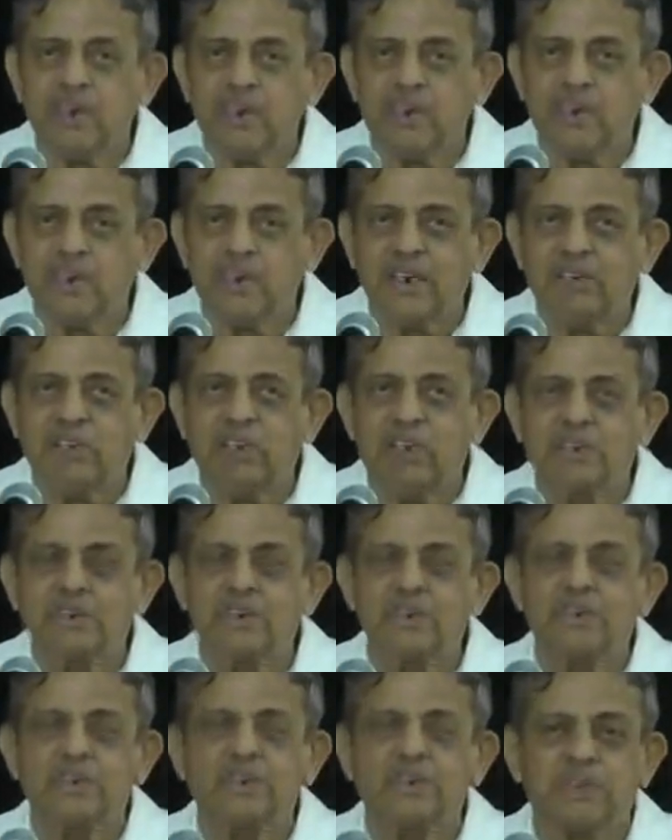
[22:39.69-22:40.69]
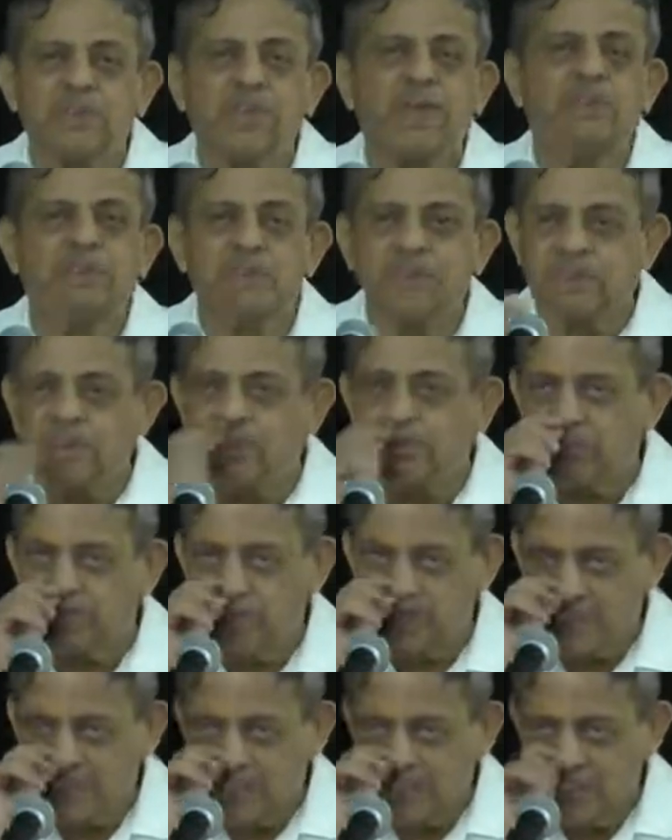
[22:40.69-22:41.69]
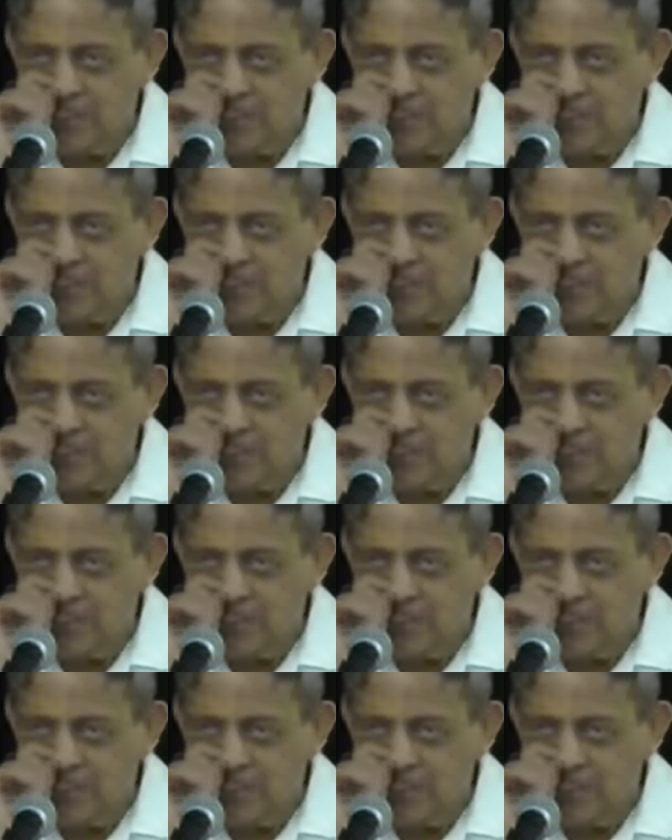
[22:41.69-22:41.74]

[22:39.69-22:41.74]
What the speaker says: gentler emotion, the Daivi Sampat.